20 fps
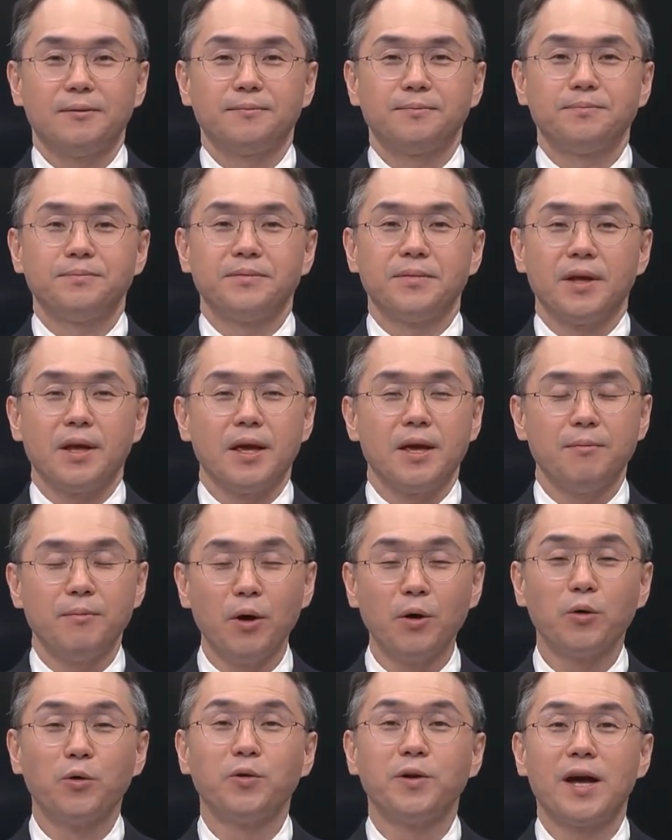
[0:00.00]
Greetings, I'm
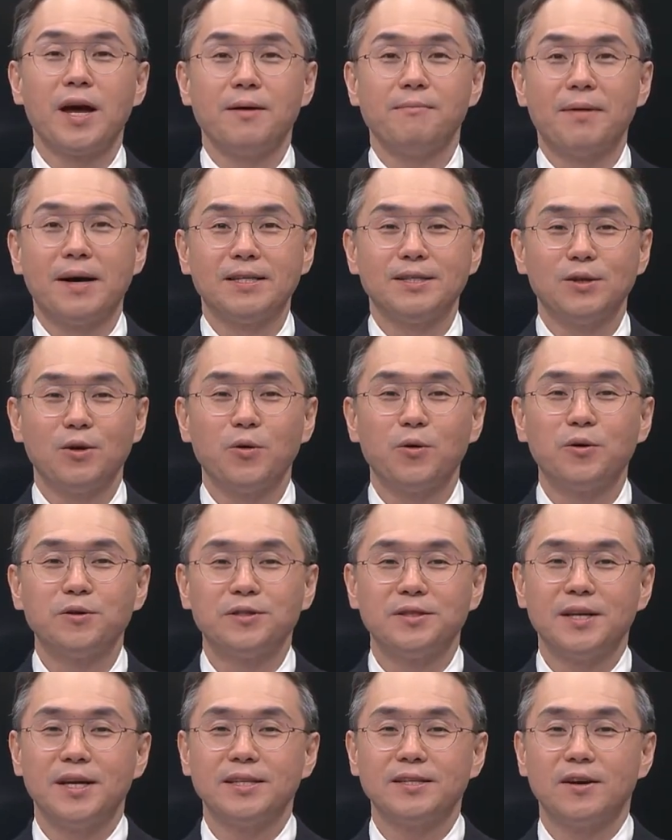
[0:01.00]
Dr. Kim
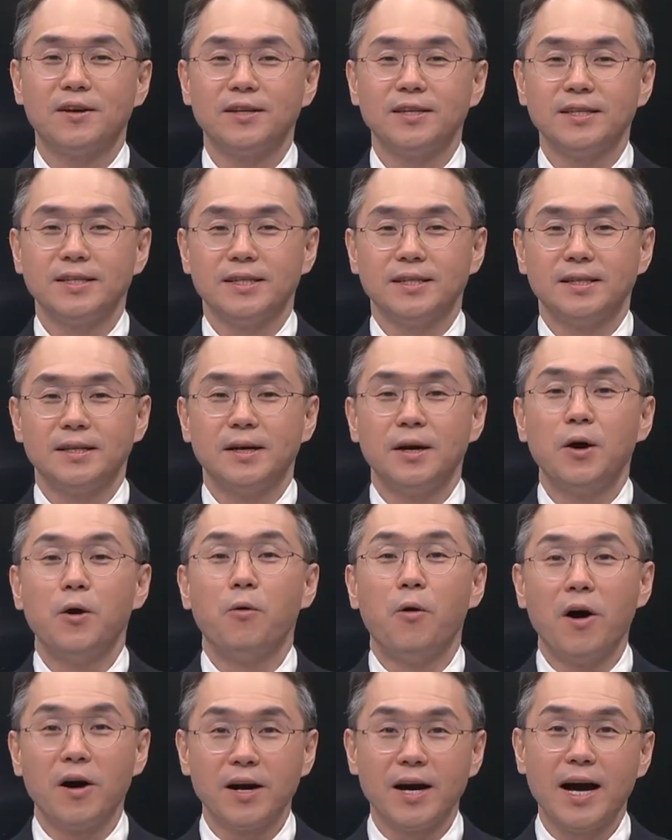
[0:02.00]
Yong-jin. Today I'm going
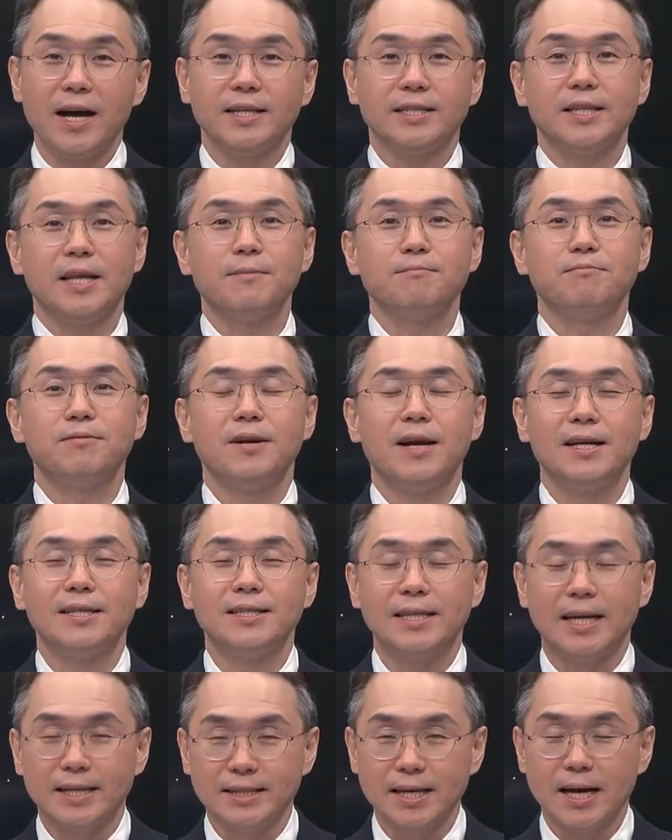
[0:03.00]
to talk
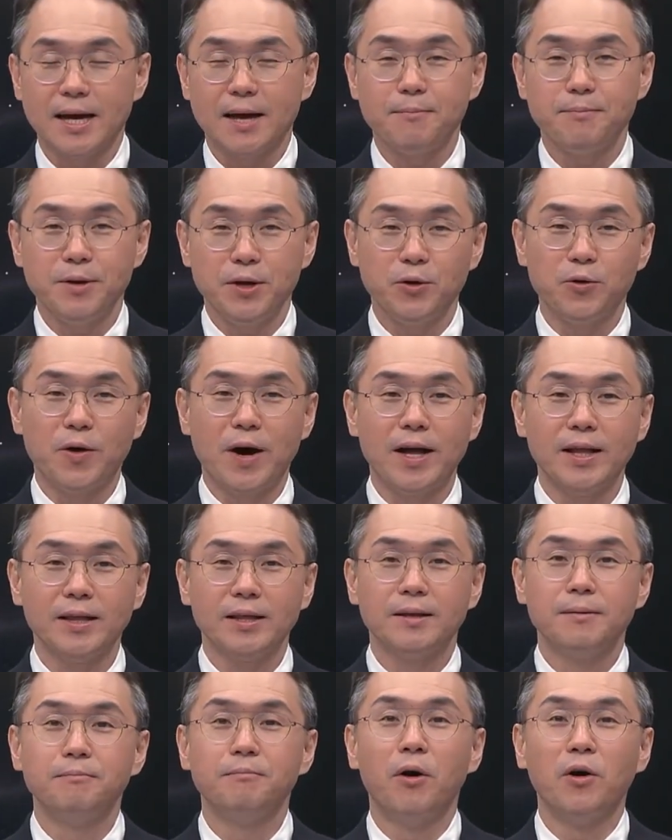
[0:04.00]
about the merging
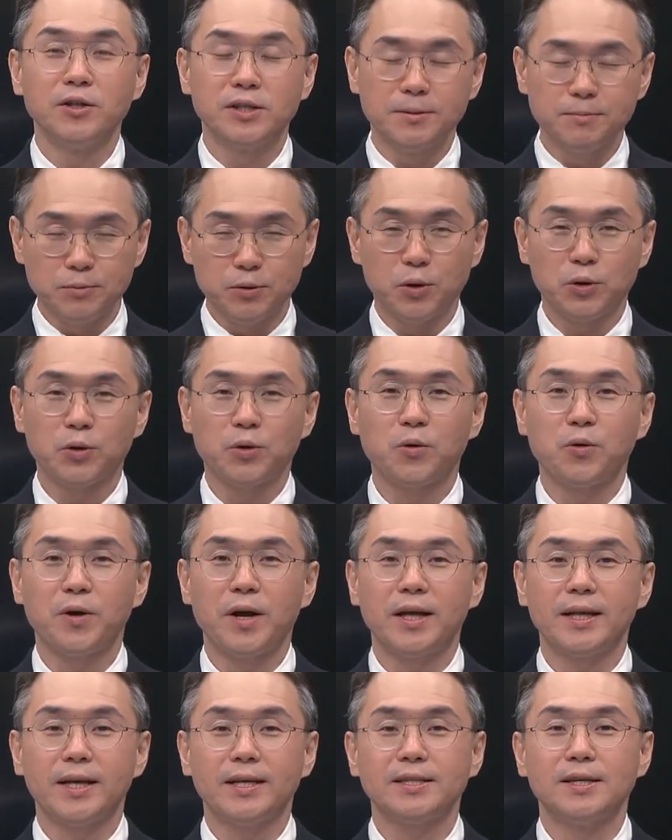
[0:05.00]
protocol
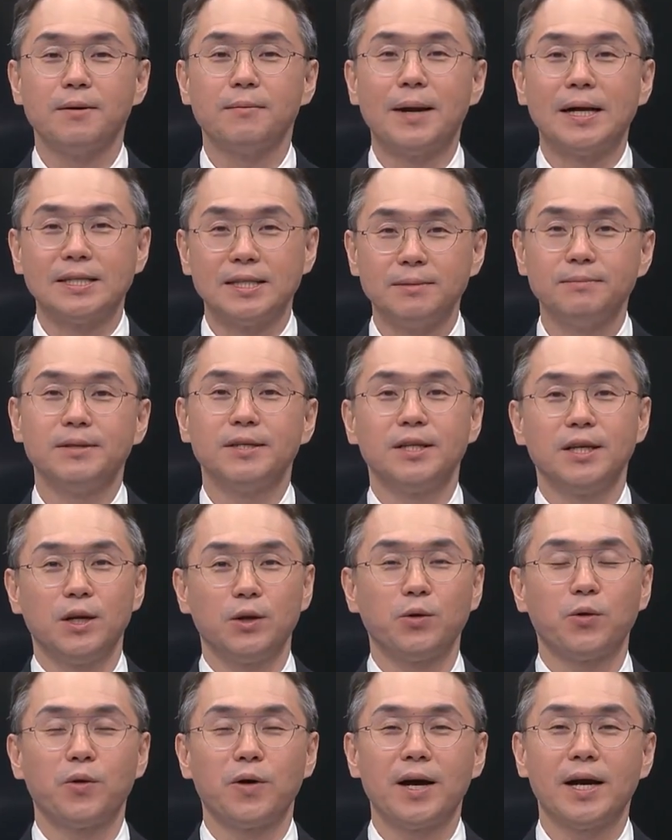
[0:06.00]
necessary to
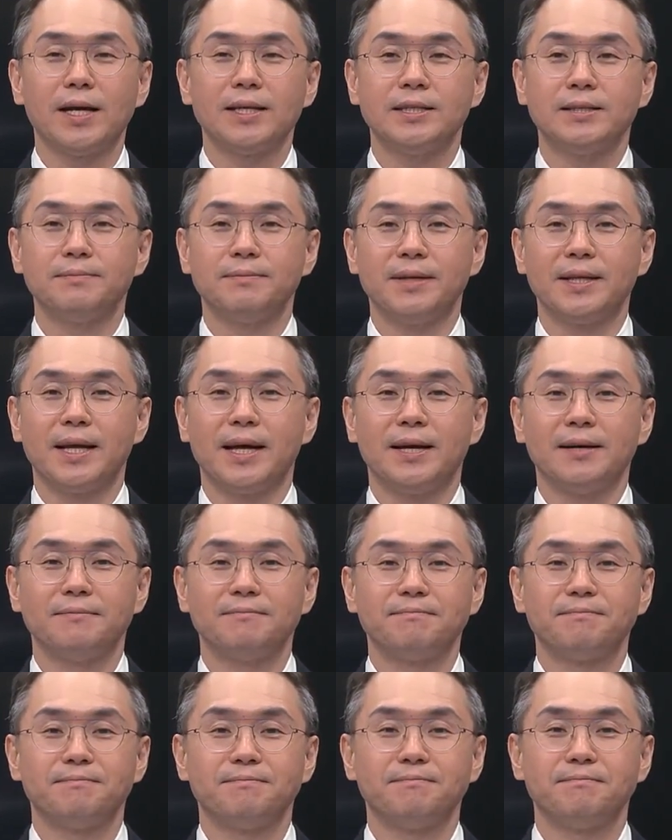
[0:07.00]
fabricate
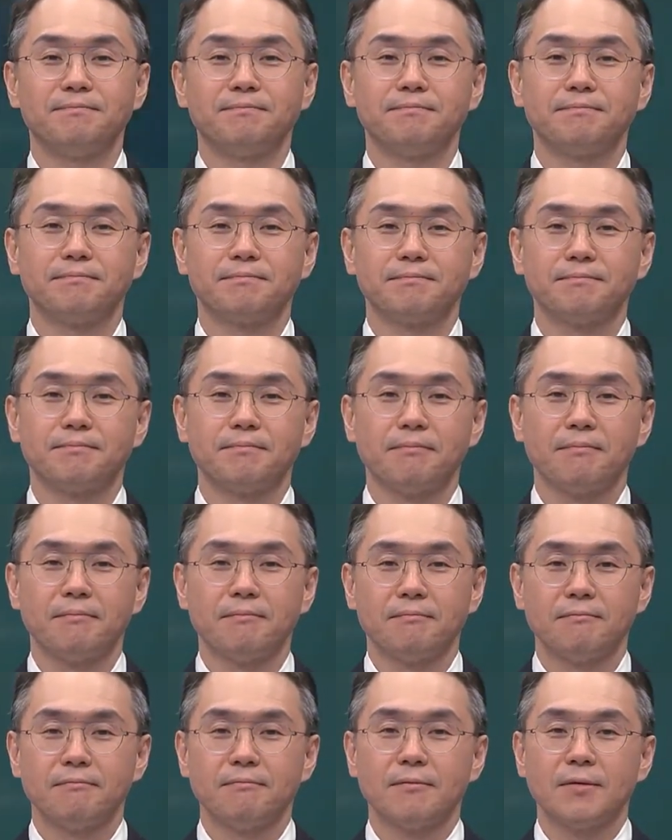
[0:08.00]
OneGuide
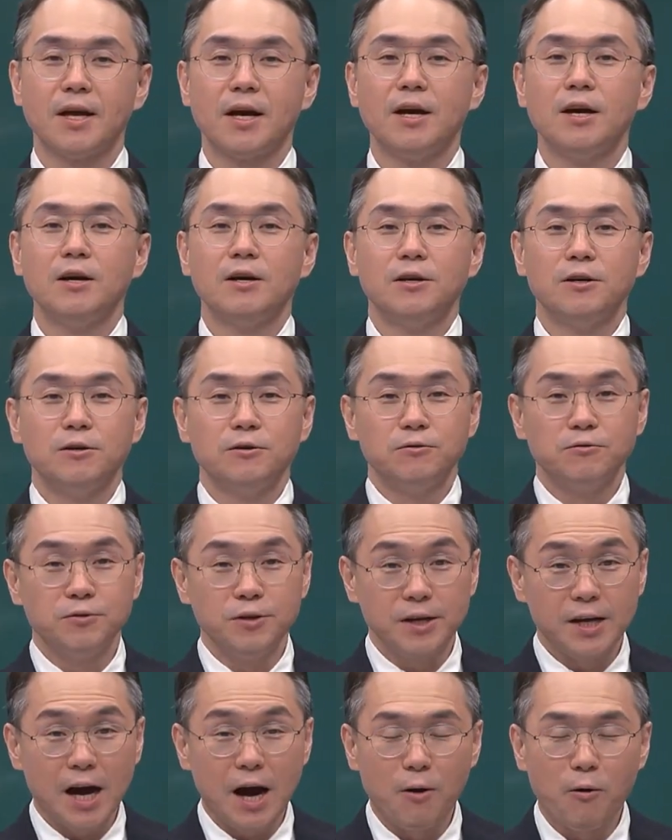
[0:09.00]
template. In
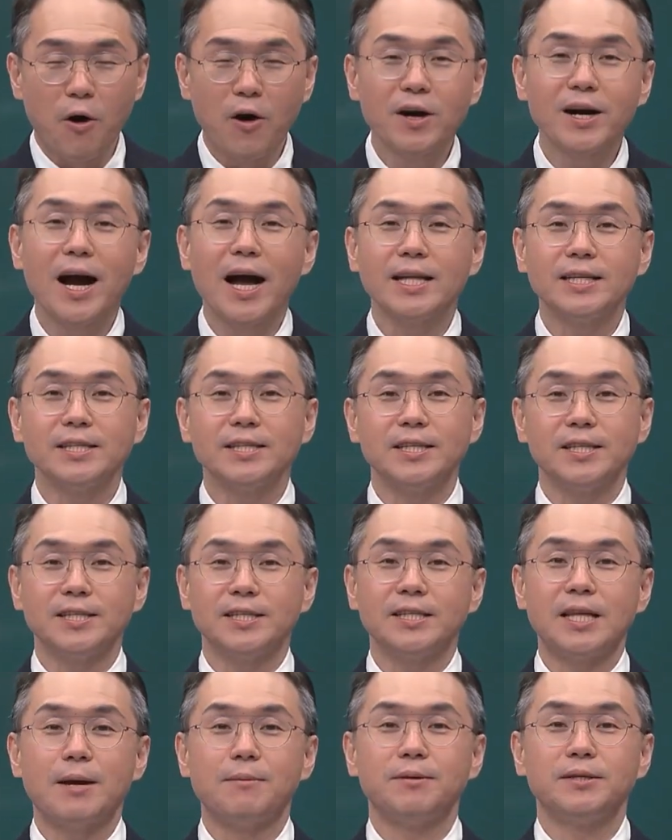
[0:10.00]
order to use
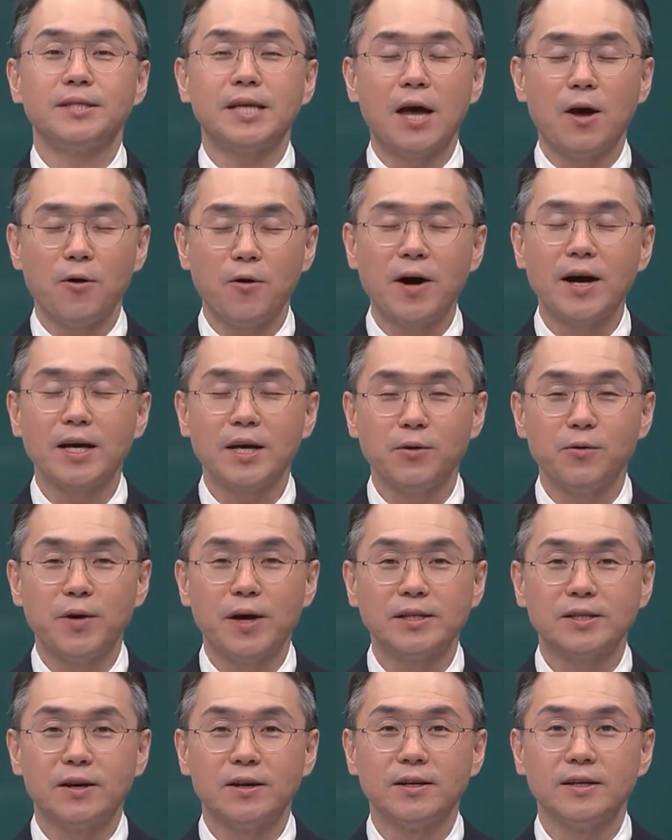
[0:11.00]
OneGuide
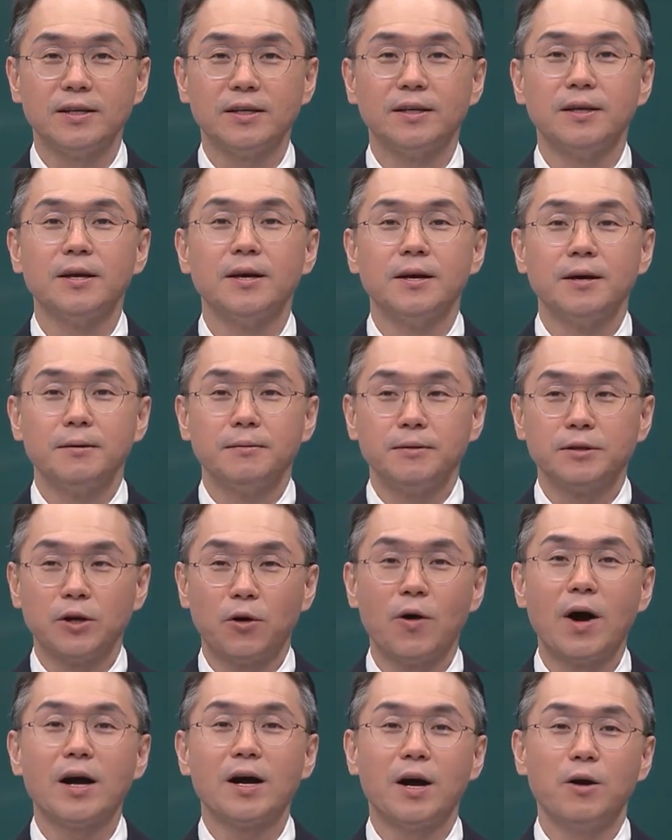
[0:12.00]
system, you need to
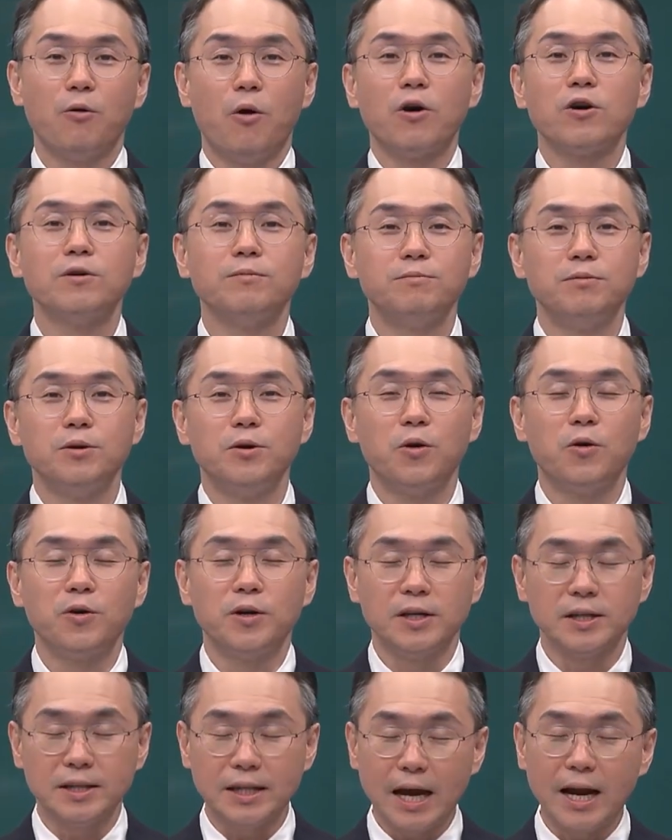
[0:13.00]
follow accurate
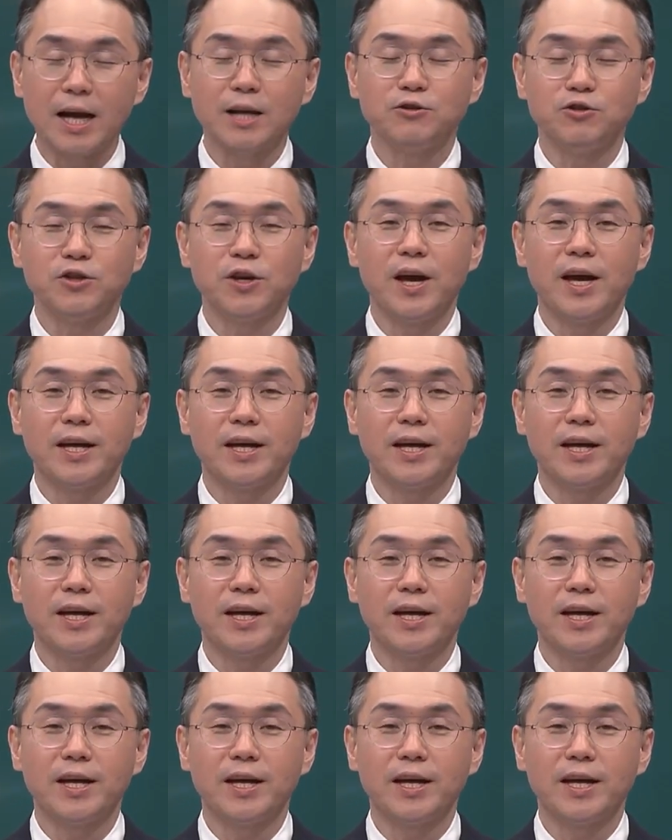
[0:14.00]
workflow.